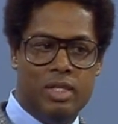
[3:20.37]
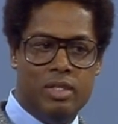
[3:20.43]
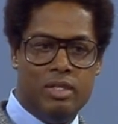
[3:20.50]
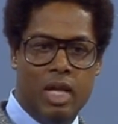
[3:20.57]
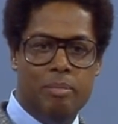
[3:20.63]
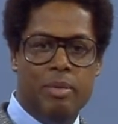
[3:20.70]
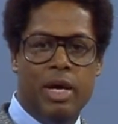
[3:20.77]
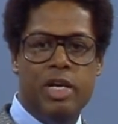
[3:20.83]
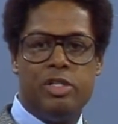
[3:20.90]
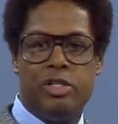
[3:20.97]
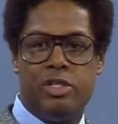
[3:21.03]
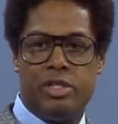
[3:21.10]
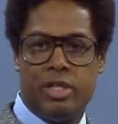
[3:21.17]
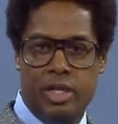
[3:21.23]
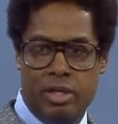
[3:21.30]
they
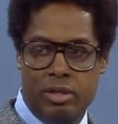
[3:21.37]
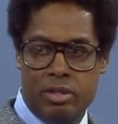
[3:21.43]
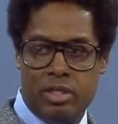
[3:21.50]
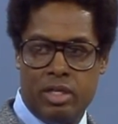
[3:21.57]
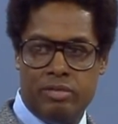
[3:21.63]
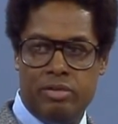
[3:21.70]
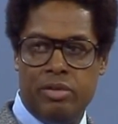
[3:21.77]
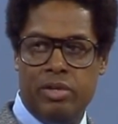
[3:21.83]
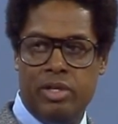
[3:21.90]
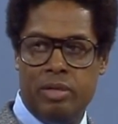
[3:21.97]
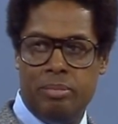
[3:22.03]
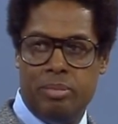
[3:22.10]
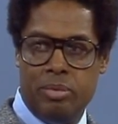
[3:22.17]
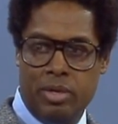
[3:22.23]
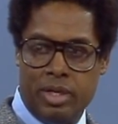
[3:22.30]
measure skills that are very
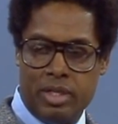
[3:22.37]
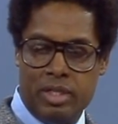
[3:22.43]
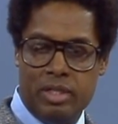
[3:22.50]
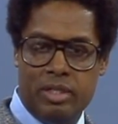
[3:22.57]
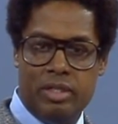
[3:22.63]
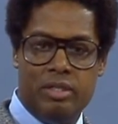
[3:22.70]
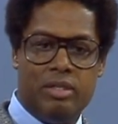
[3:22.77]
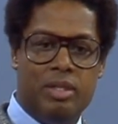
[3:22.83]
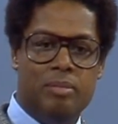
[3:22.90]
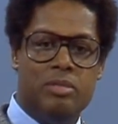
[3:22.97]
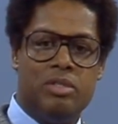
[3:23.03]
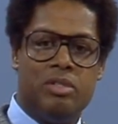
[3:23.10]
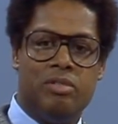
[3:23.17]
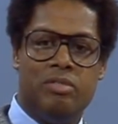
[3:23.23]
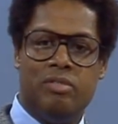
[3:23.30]
important in
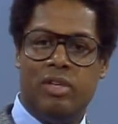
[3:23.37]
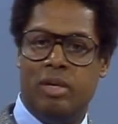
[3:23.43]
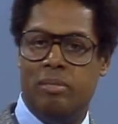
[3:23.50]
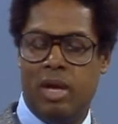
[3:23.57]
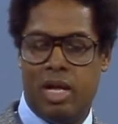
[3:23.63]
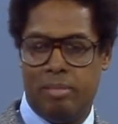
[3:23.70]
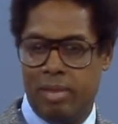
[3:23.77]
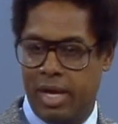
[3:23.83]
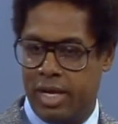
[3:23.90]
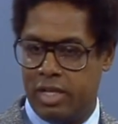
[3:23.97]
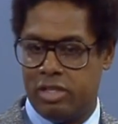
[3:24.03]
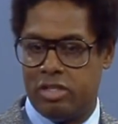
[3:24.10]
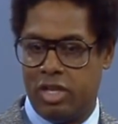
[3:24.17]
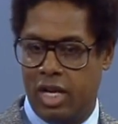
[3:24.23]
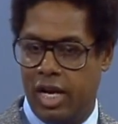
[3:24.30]
terms of
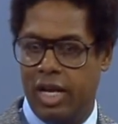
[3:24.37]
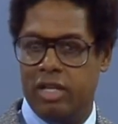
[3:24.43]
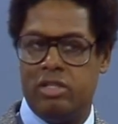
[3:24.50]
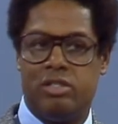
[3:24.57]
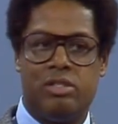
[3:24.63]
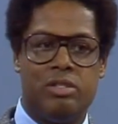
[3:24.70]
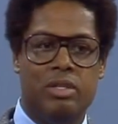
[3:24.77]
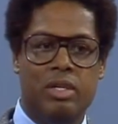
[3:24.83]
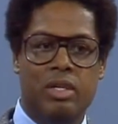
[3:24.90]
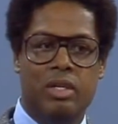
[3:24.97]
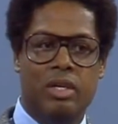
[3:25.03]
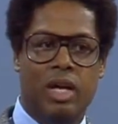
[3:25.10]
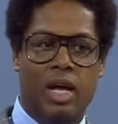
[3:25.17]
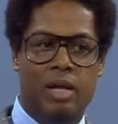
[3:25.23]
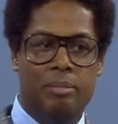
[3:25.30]
mathematics, science,
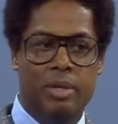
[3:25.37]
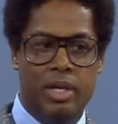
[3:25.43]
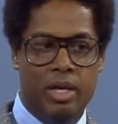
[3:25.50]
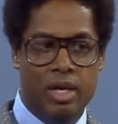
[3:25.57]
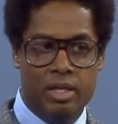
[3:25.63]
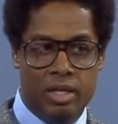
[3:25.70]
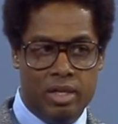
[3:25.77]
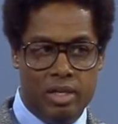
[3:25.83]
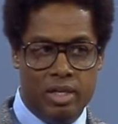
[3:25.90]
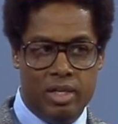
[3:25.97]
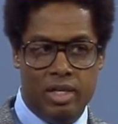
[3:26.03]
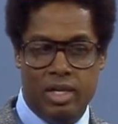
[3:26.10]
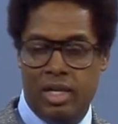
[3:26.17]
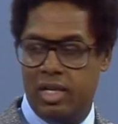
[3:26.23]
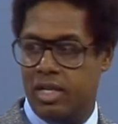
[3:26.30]
and many
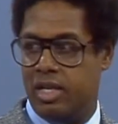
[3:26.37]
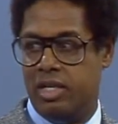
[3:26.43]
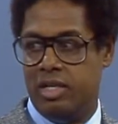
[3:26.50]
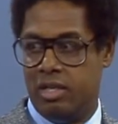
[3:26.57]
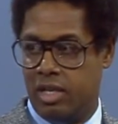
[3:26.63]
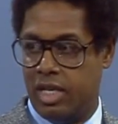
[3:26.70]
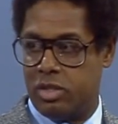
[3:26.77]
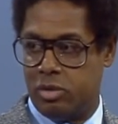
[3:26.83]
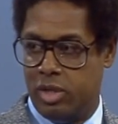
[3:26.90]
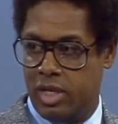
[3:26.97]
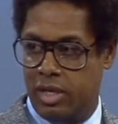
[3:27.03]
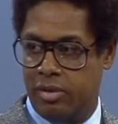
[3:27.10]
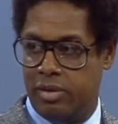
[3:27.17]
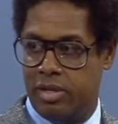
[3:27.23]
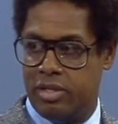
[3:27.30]
other intellectual
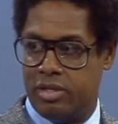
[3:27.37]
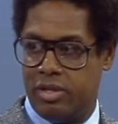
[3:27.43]
areas.